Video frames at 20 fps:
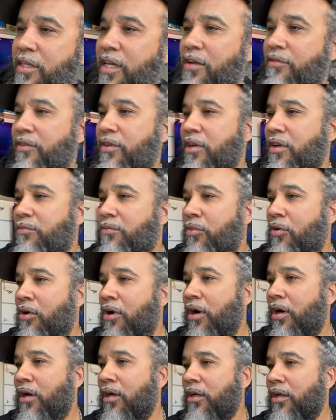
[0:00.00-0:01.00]
giving your boy
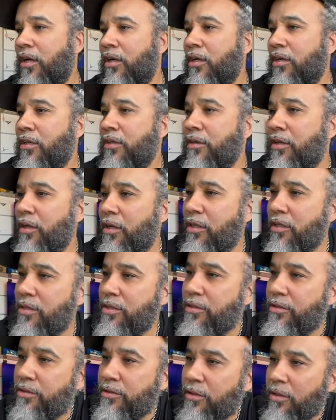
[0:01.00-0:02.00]
a, a,
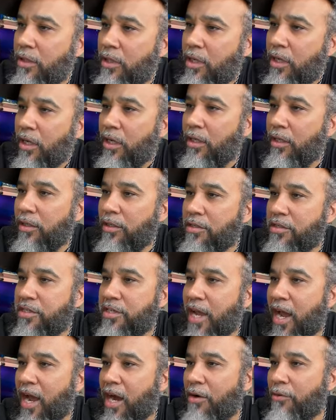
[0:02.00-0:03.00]
a a little
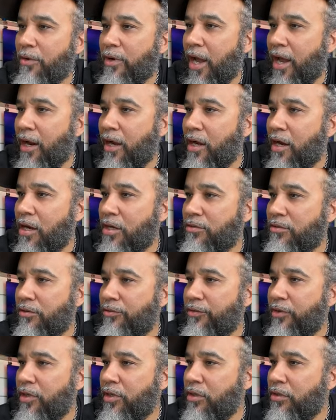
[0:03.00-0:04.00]
shout. We got 100
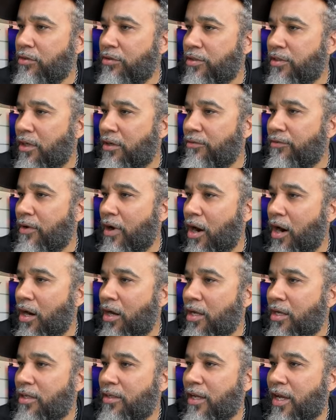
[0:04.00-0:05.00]
views so far.
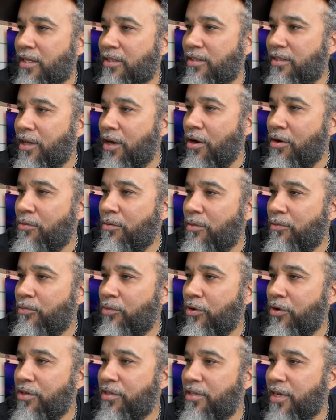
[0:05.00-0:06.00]
That's dope.
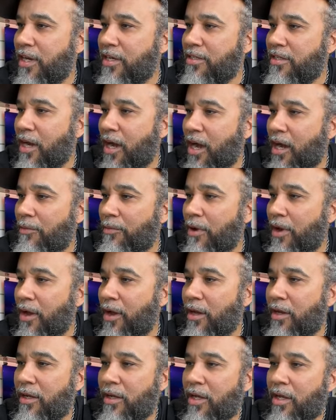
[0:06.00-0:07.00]
Appreciate y'all, man.